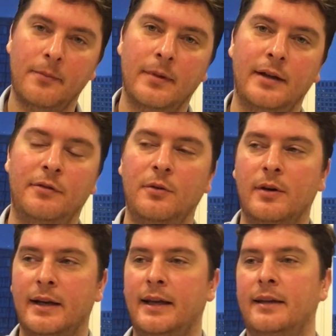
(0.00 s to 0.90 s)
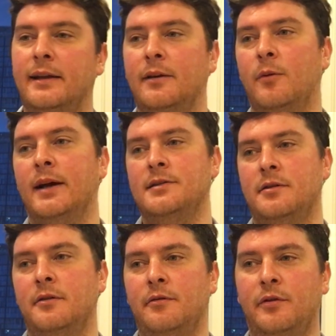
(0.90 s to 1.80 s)
If you want to eat like
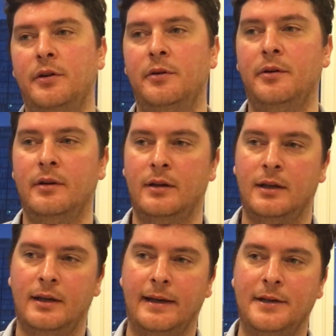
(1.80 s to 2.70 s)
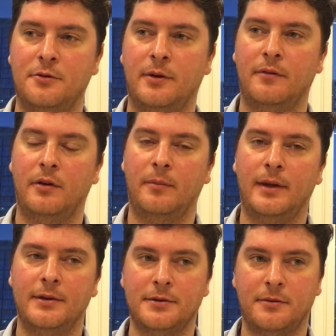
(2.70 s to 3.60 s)
Western food, each one of your
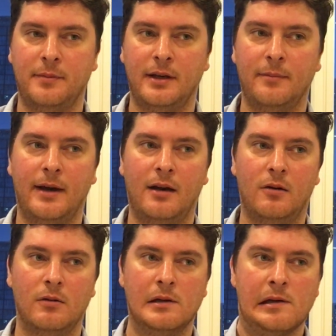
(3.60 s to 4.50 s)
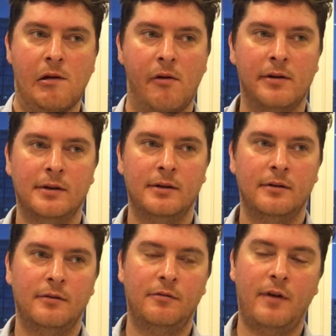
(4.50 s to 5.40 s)
meals would be about
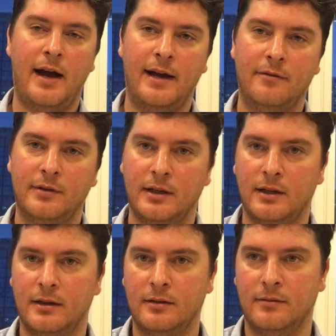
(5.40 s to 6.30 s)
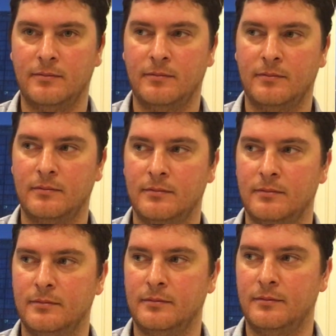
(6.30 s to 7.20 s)
$5 to
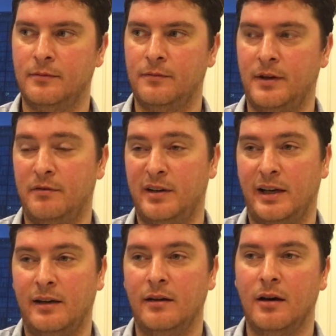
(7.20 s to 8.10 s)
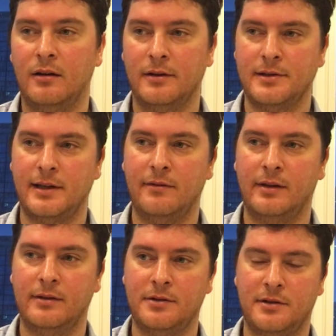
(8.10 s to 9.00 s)
$15
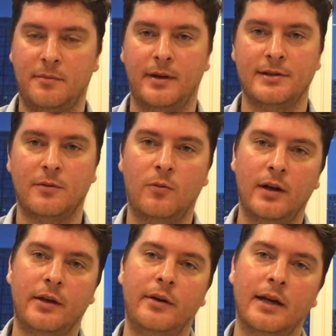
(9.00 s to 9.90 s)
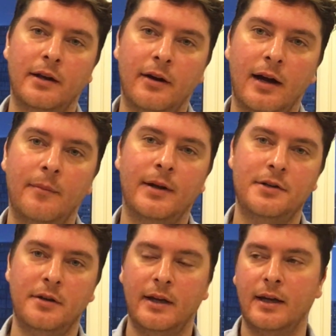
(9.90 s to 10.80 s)
even, just depends on what you get or how much
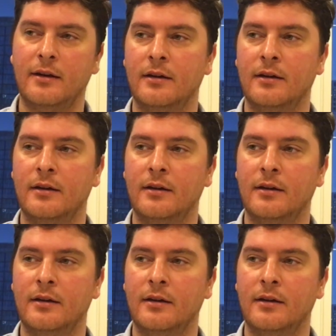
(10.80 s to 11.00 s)
you get.